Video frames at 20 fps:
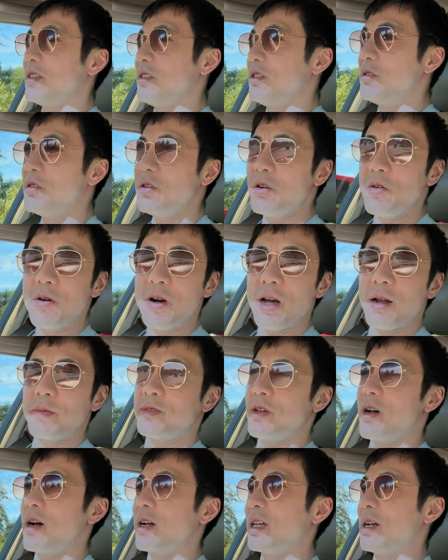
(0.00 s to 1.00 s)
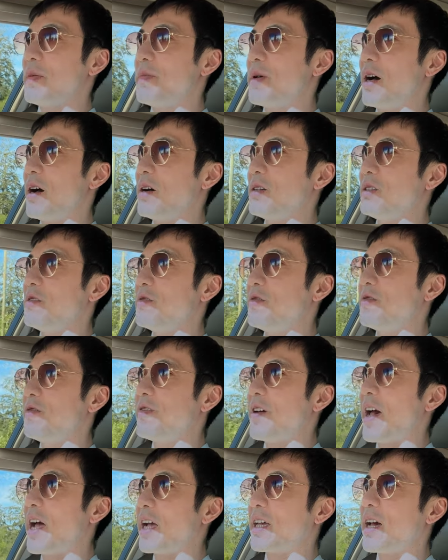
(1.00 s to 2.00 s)
You know what I'm talking about, you
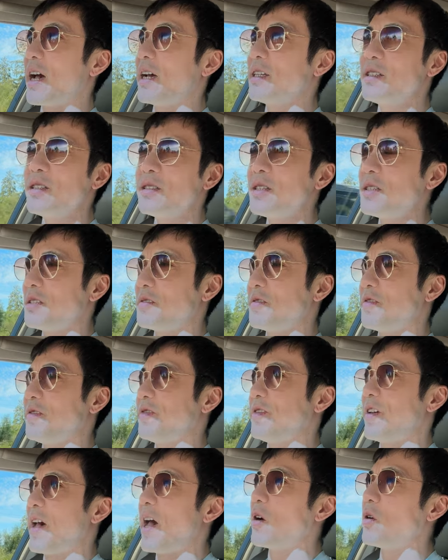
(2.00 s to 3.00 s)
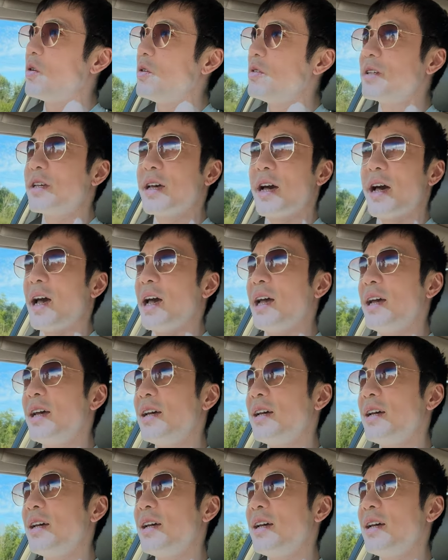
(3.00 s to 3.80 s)
fat guy. There's this fat old guy